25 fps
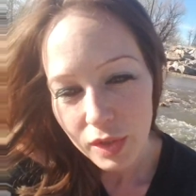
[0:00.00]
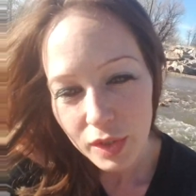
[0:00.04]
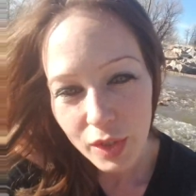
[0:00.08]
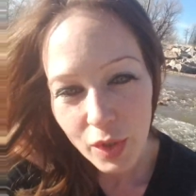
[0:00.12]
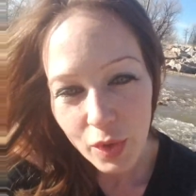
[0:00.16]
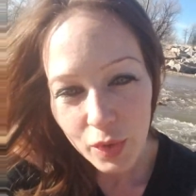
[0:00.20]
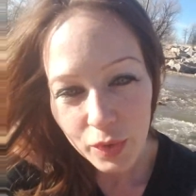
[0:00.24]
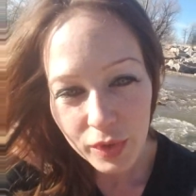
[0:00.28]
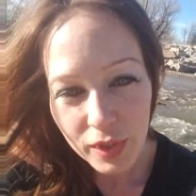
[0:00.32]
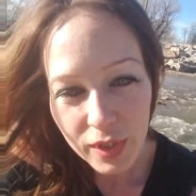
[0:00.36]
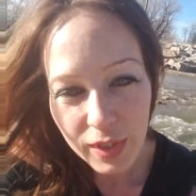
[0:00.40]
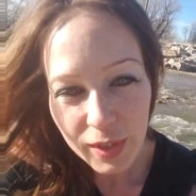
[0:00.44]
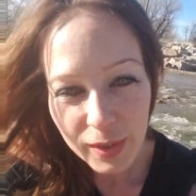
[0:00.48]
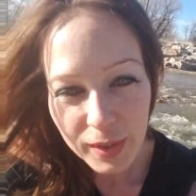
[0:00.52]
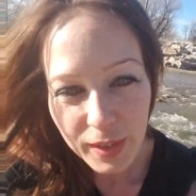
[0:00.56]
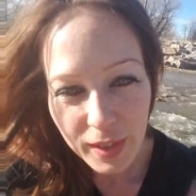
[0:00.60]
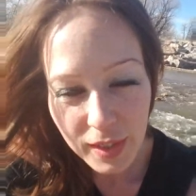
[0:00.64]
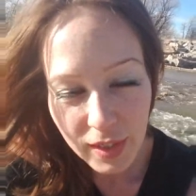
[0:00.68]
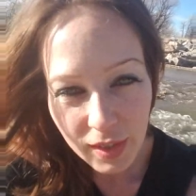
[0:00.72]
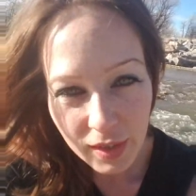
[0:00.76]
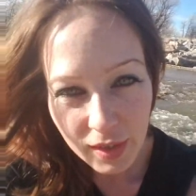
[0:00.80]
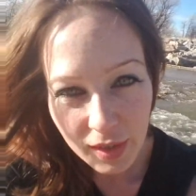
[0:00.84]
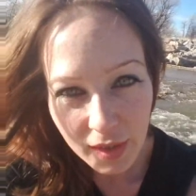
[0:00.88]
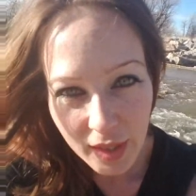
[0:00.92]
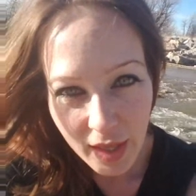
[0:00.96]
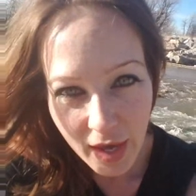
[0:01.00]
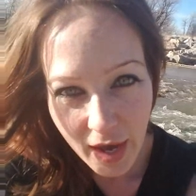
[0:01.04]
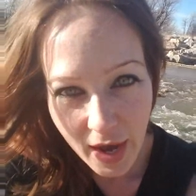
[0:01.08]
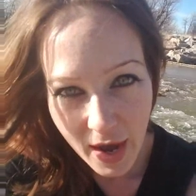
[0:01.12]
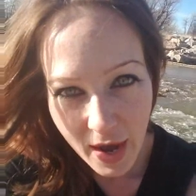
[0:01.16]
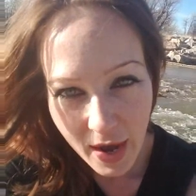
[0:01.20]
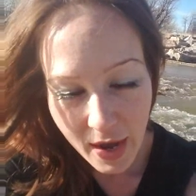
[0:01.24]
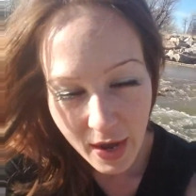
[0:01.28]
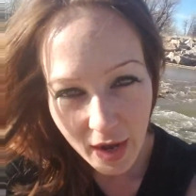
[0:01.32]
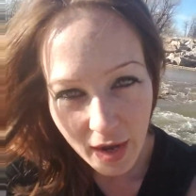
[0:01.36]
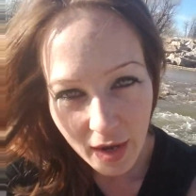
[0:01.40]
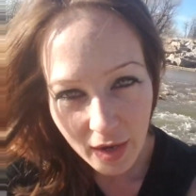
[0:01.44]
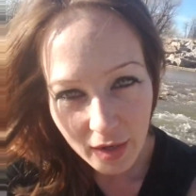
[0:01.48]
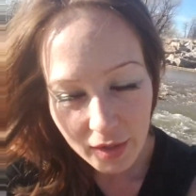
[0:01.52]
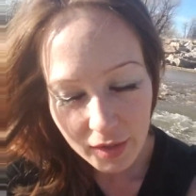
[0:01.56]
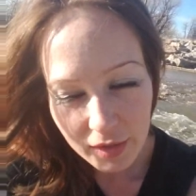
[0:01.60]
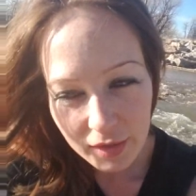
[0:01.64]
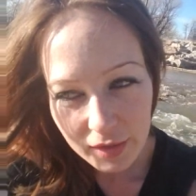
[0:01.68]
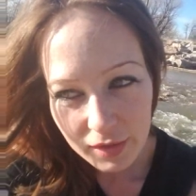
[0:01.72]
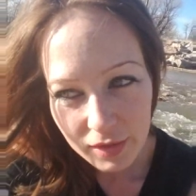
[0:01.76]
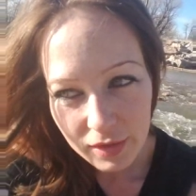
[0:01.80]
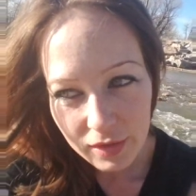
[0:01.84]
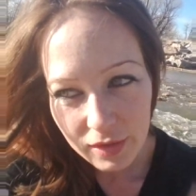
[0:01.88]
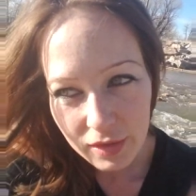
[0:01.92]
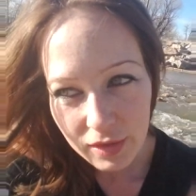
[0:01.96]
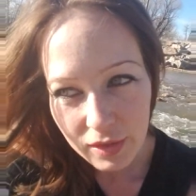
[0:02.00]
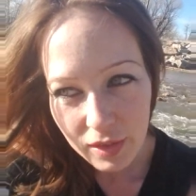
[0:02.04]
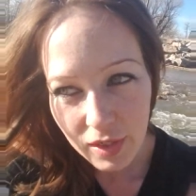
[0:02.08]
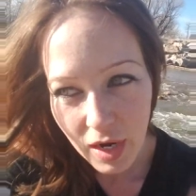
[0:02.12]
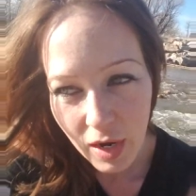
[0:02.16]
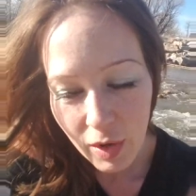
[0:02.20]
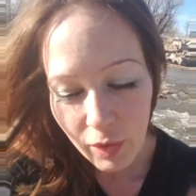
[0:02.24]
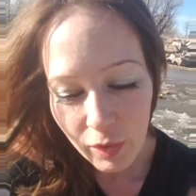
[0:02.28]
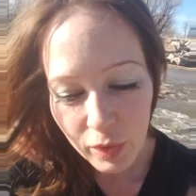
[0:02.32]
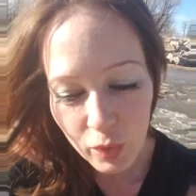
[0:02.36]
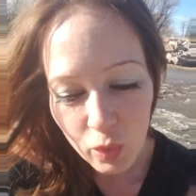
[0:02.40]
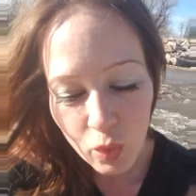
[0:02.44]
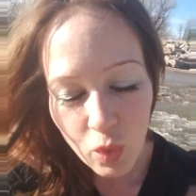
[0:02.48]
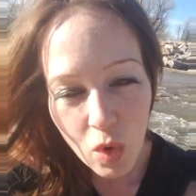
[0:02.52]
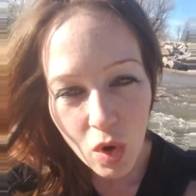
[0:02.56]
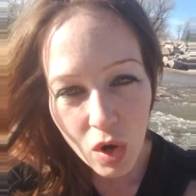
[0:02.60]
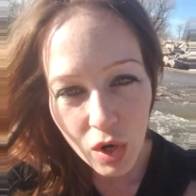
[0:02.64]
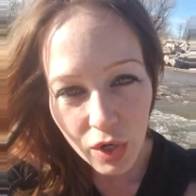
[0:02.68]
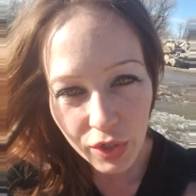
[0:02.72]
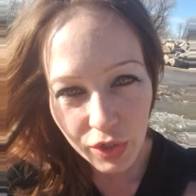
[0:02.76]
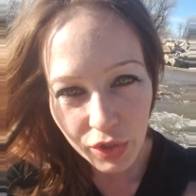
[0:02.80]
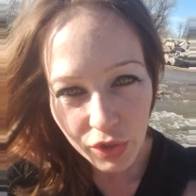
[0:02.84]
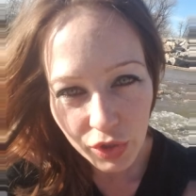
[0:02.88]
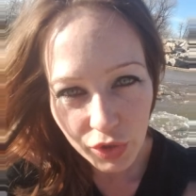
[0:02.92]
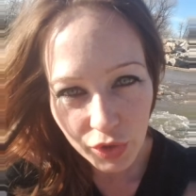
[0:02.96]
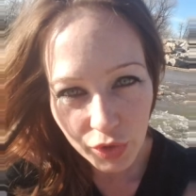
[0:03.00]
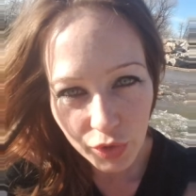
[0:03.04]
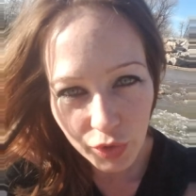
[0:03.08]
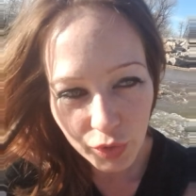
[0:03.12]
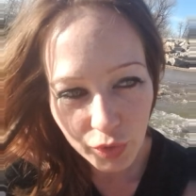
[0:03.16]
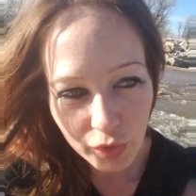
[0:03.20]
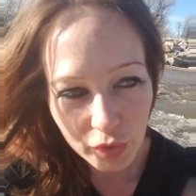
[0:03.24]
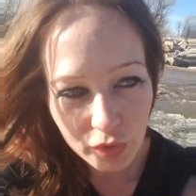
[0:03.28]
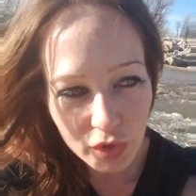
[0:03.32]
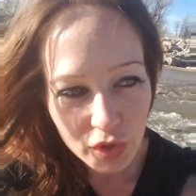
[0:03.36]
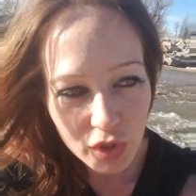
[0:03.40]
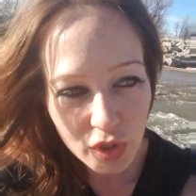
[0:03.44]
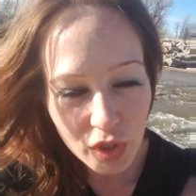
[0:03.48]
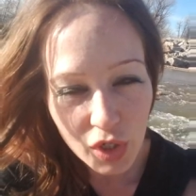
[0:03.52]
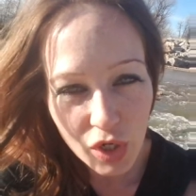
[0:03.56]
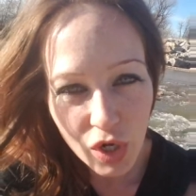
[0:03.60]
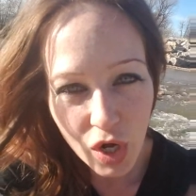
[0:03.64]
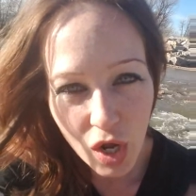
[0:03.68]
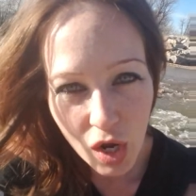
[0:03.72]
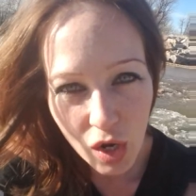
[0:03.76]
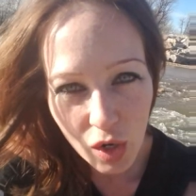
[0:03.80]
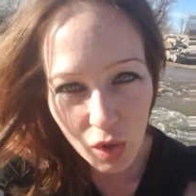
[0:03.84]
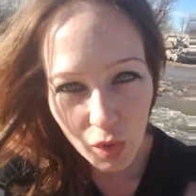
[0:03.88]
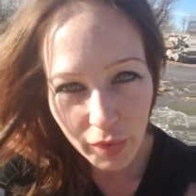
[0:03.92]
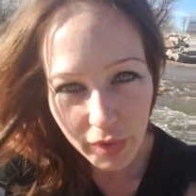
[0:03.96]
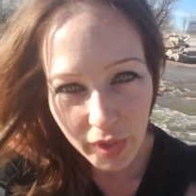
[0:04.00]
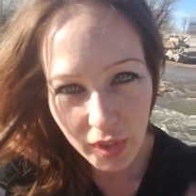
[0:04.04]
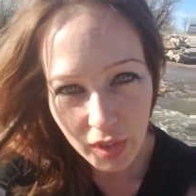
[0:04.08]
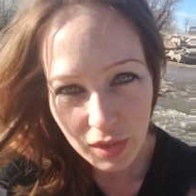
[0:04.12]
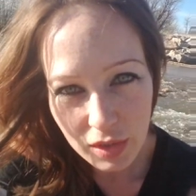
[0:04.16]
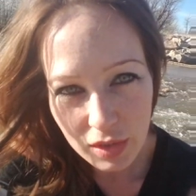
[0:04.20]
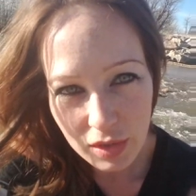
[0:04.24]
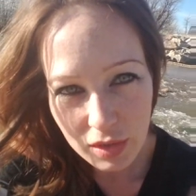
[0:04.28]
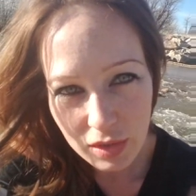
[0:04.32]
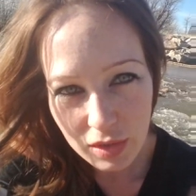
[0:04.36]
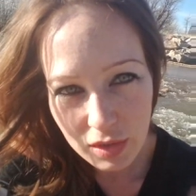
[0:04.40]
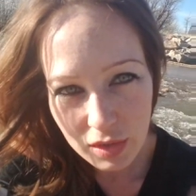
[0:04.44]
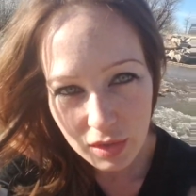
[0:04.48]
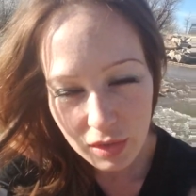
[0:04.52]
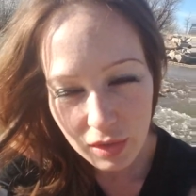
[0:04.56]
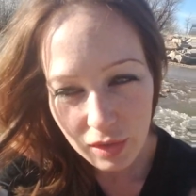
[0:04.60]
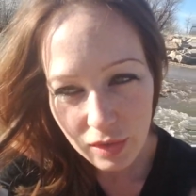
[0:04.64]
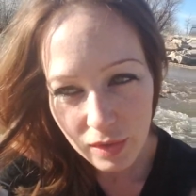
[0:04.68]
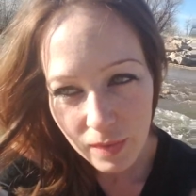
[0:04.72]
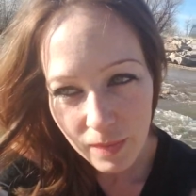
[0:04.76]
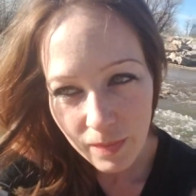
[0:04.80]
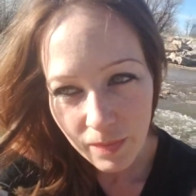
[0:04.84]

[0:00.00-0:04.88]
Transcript: The only thing that I would want you to know is